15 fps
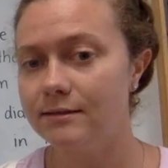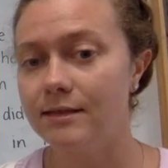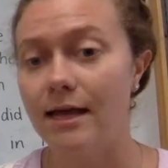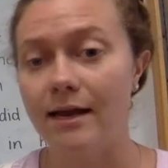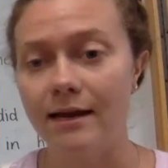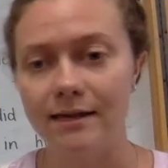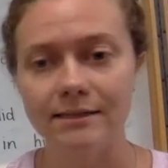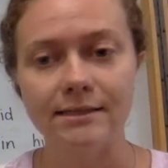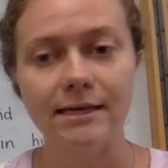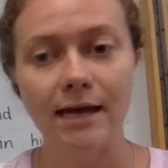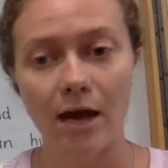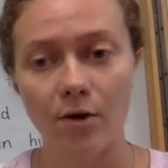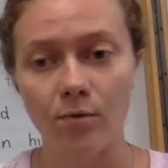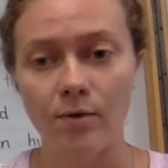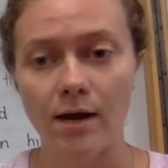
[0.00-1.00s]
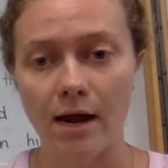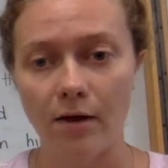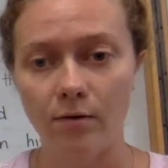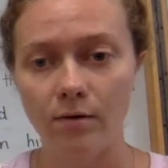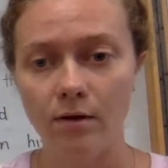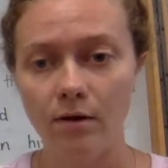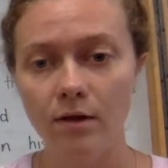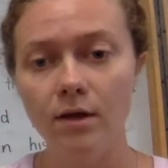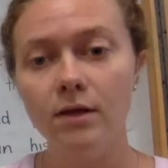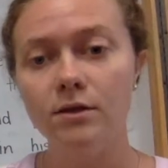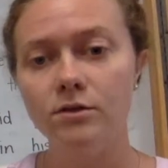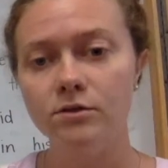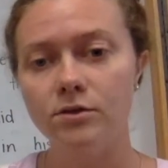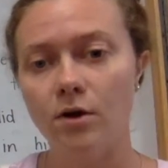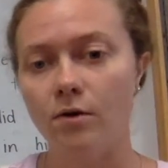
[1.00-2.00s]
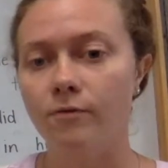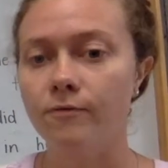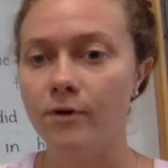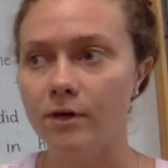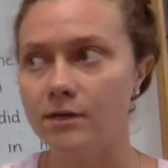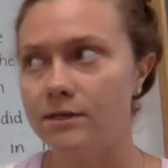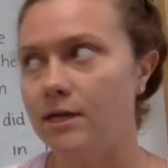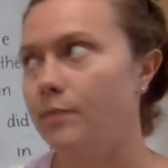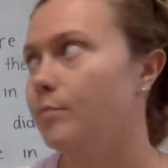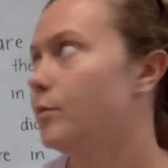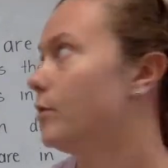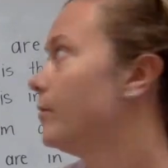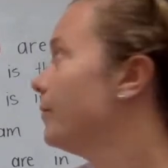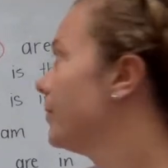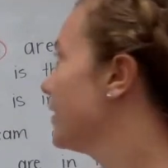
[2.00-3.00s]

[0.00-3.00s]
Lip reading: then it's a count noun. So for example,